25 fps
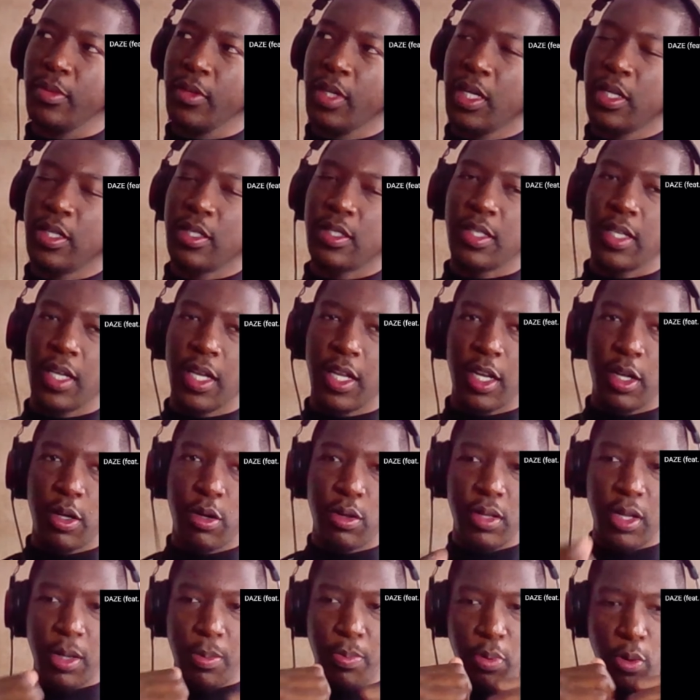he's eating on
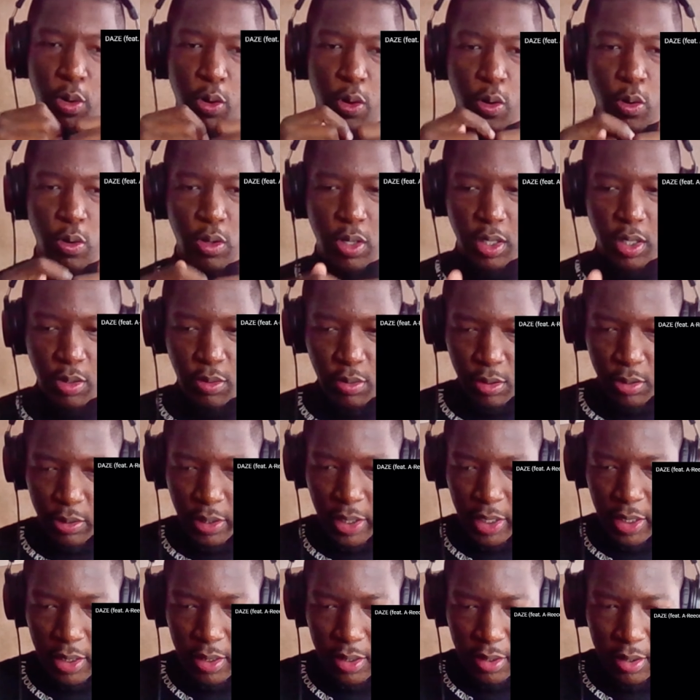that broccoli
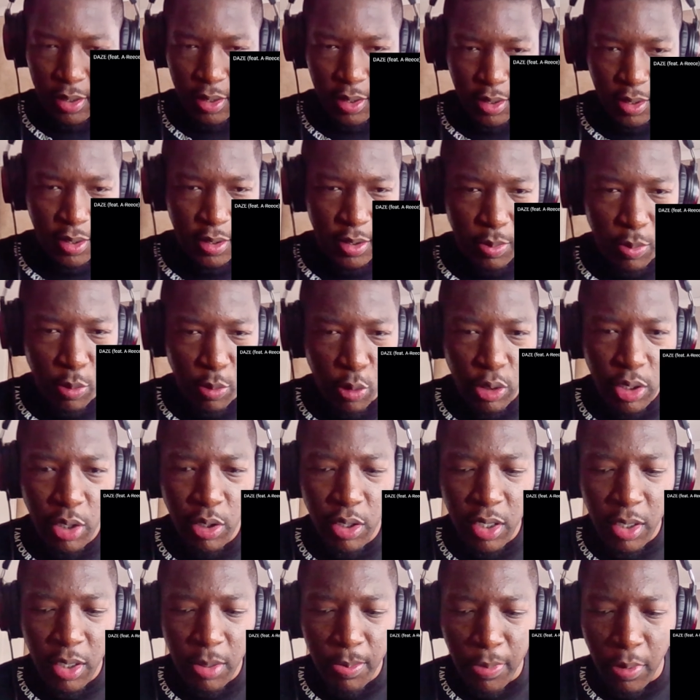right? Is it smoking on
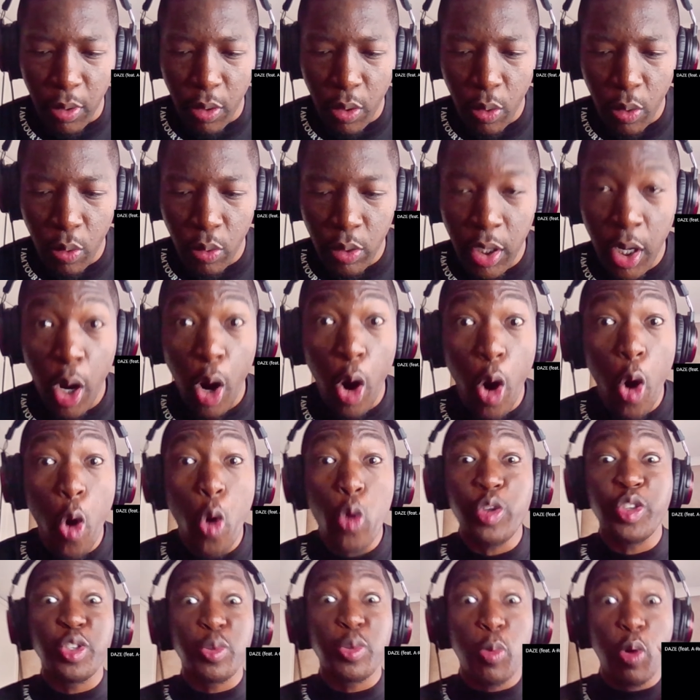that broccoli? Oh,
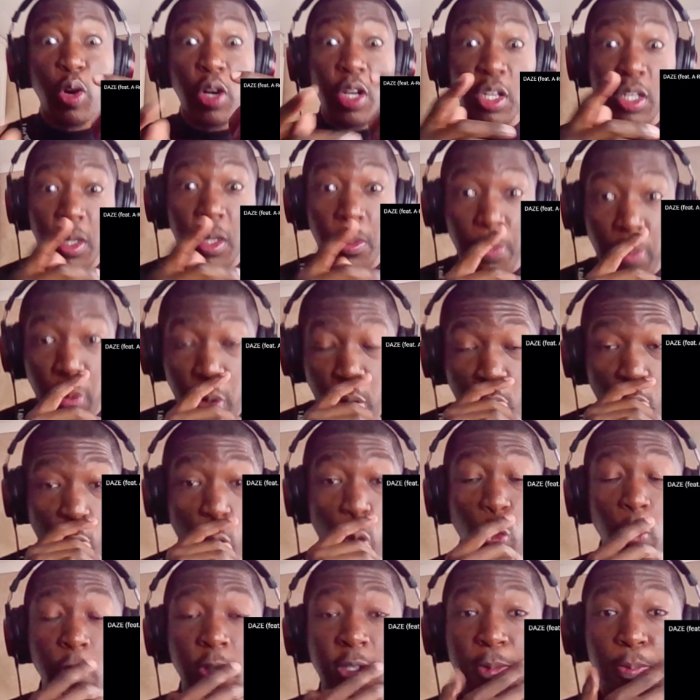he's smoking the
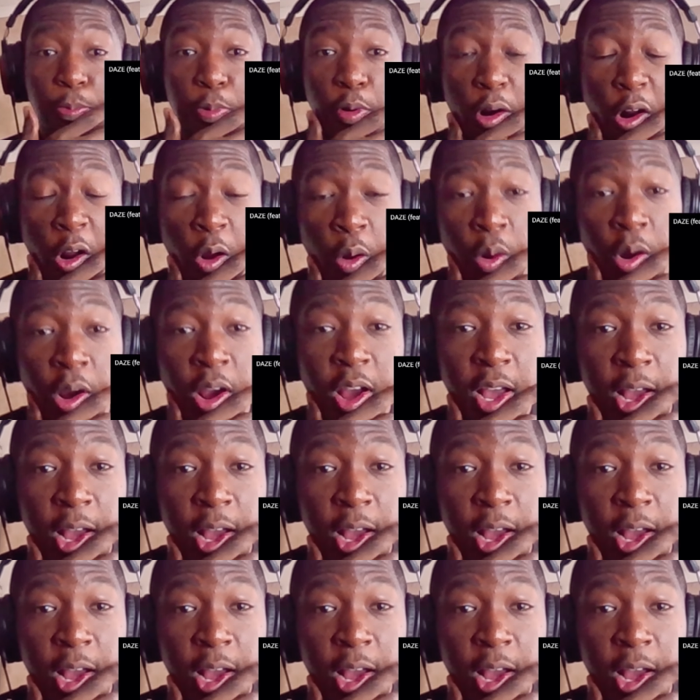broccoli, bro.